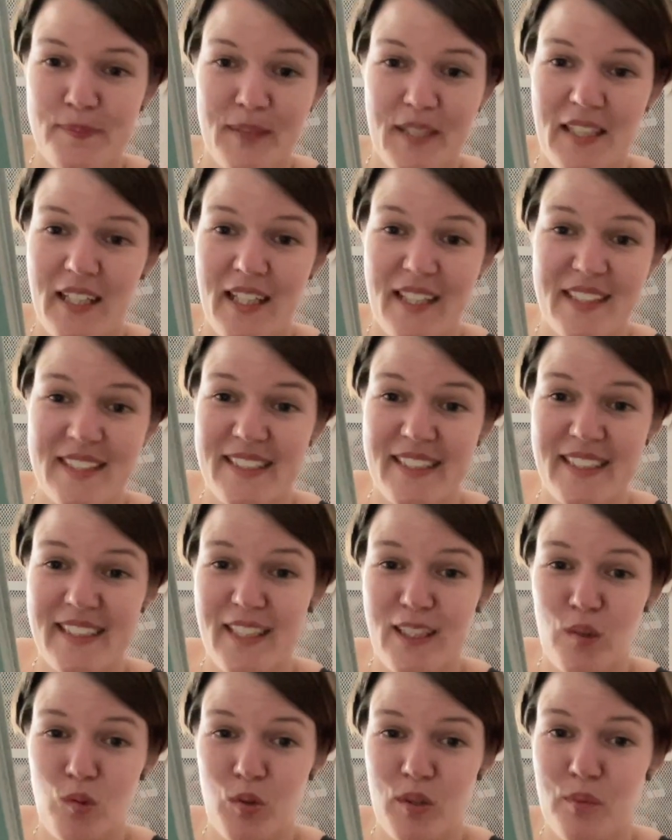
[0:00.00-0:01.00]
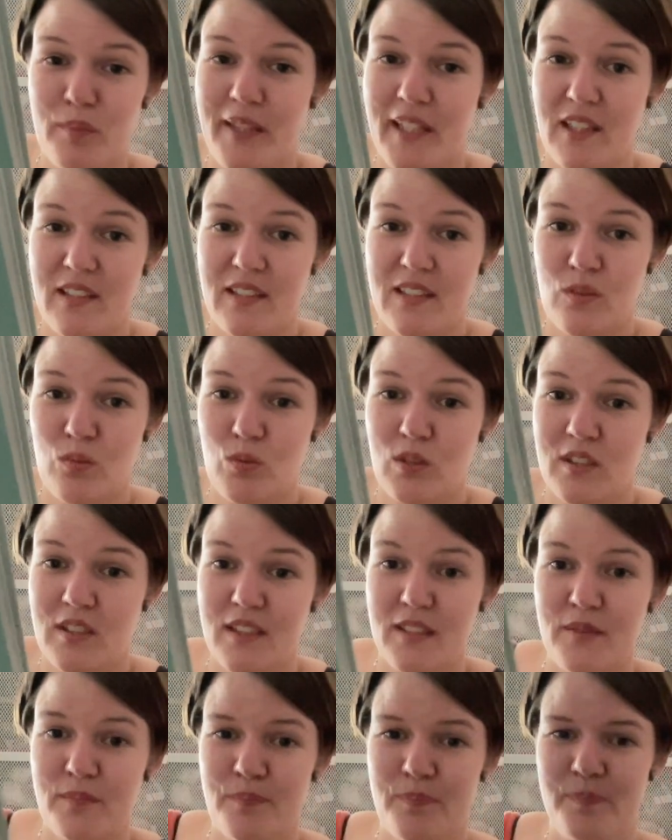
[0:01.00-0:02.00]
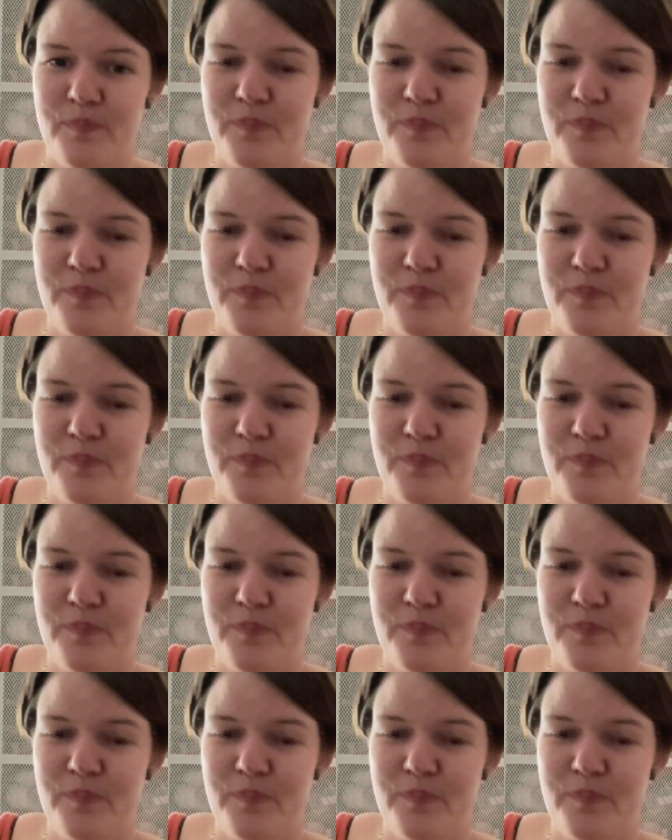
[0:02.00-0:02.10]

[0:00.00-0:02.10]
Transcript: and I think I will make this one day.